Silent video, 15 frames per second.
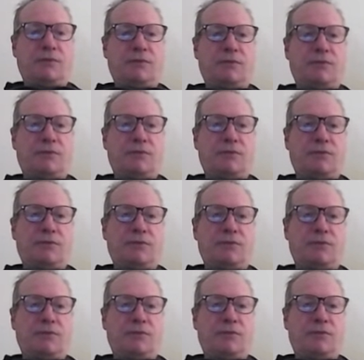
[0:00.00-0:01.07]

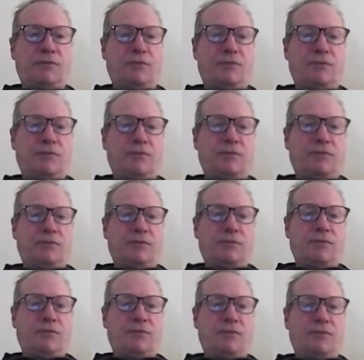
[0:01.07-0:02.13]

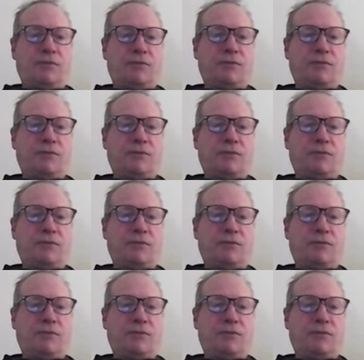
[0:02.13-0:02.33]
This person isn't speaking.